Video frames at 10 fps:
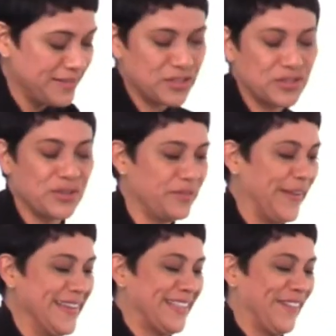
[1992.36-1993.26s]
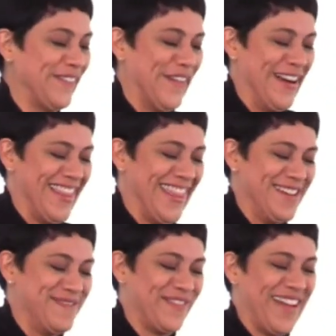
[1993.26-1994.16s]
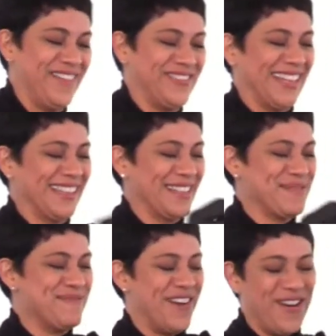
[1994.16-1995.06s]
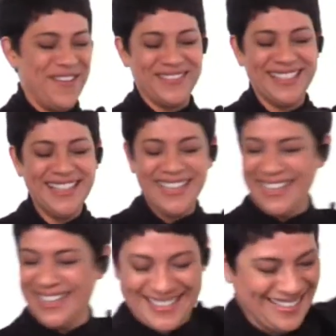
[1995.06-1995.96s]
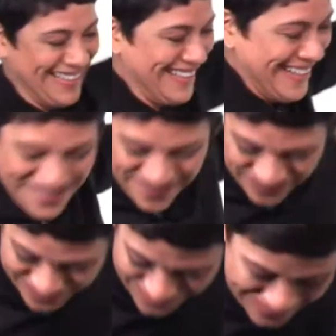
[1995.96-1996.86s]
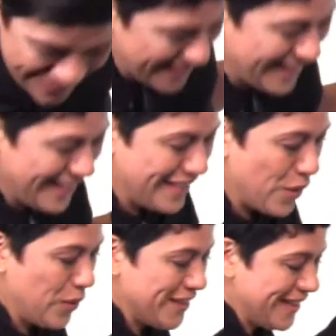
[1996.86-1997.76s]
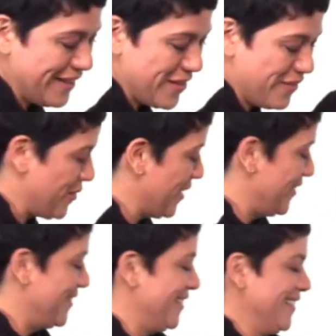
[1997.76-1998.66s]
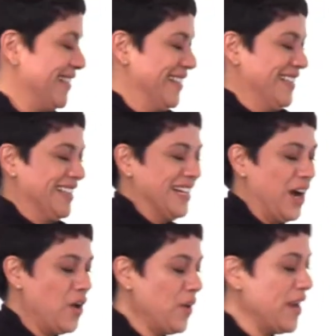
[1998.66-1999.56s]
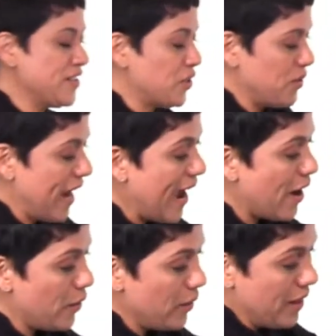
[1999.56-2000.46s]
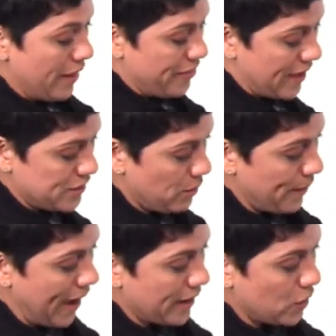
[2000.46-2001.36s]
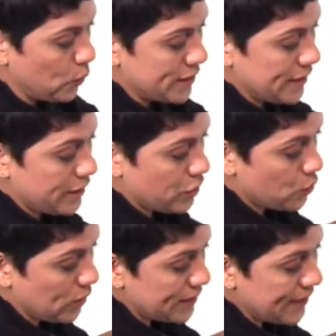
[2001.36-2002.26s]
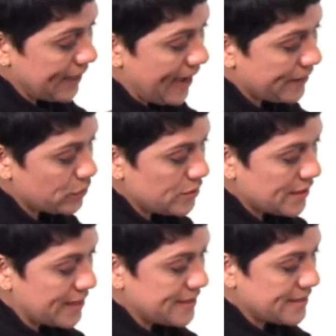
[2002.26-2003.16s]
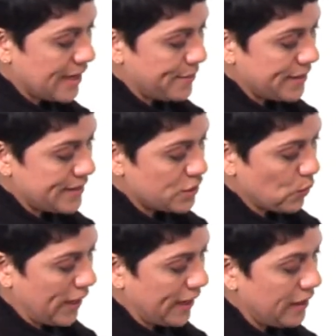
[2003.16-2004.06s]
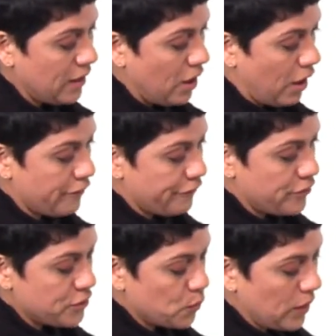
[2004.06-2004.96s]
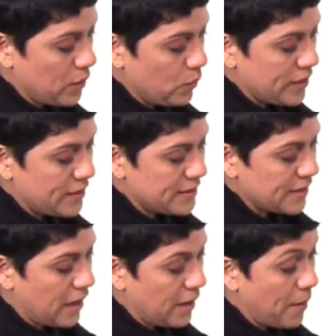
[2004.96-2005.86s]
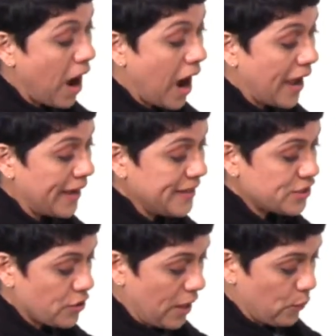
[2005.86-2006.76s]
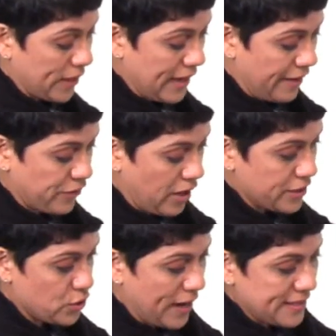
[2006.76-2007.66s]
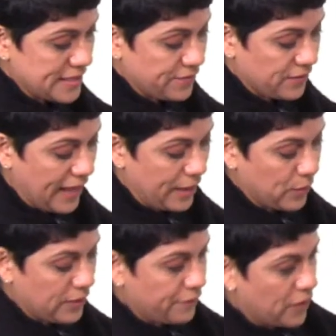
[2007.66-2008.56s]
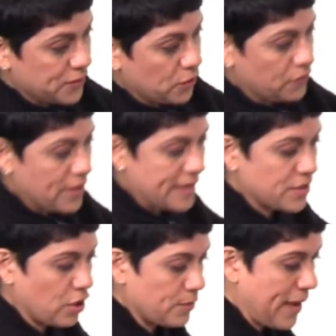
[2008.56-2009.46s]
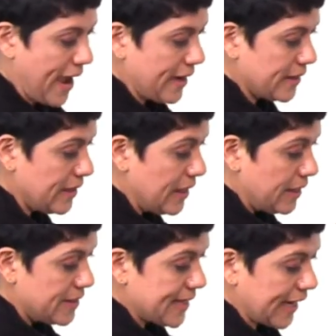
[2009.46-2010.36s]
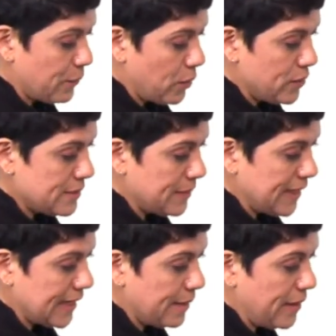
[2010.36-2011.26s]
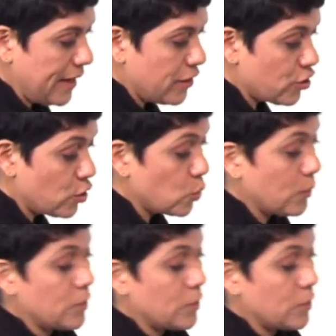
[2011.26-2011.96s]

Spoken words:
service for them if I have to get them involved in the holding of the foil. All right, so now that's our back. We did 3 diagonal slices coming this way. Our first one was high, so that we could have contrast of light when it falls over that dark back. The second one was medium, and the third one